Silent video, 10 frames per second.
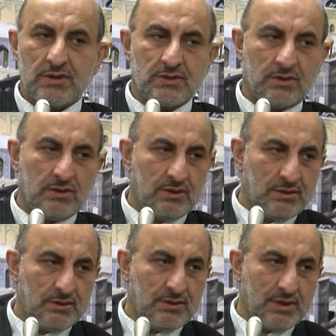So
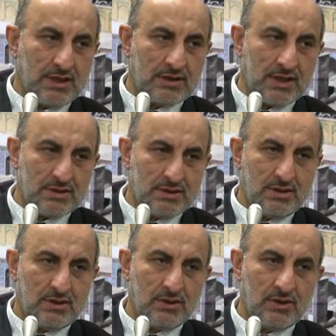that is
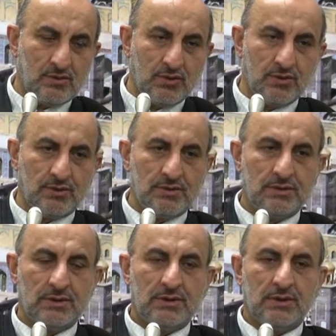the wudu.
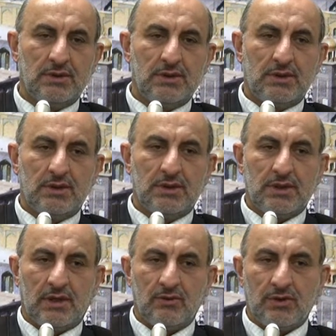
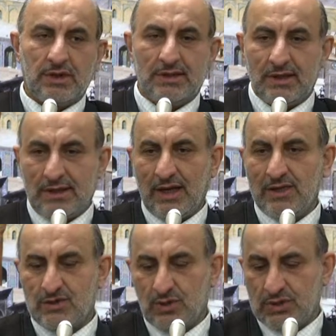Now the
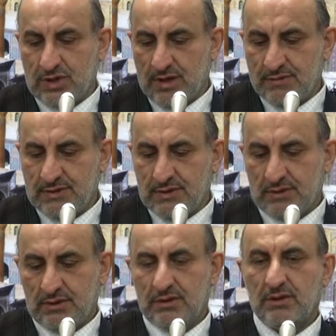details which comes
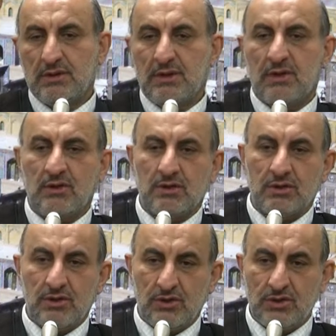
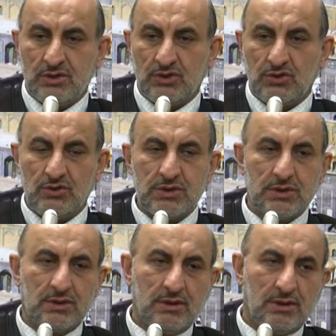on those
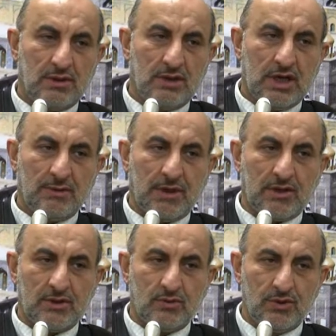issues
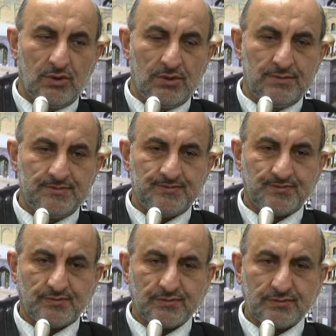about the wudu,
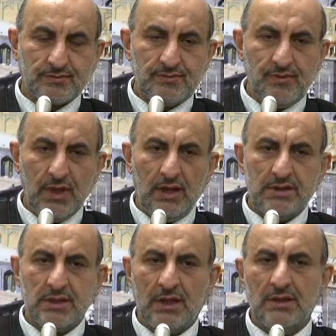
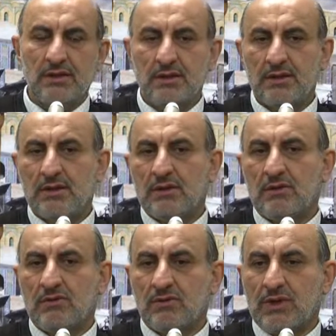he said,
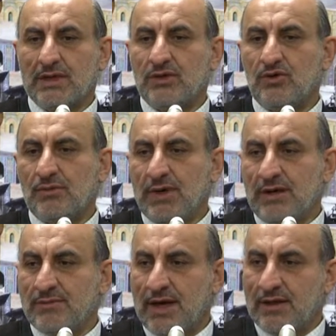what do we
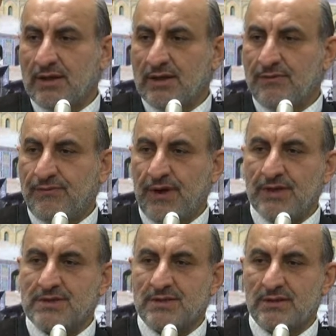mean by the
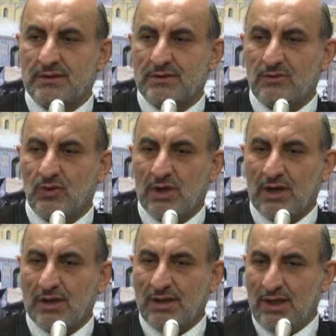face?
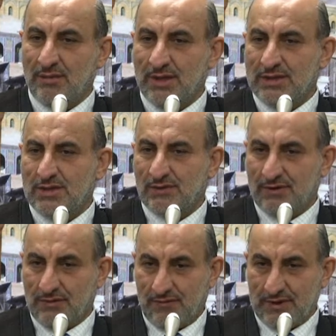What are the limits
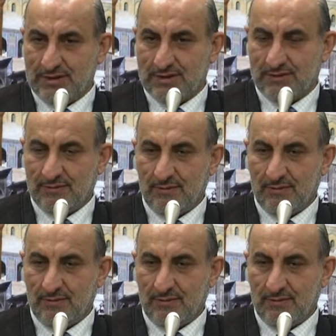of the face?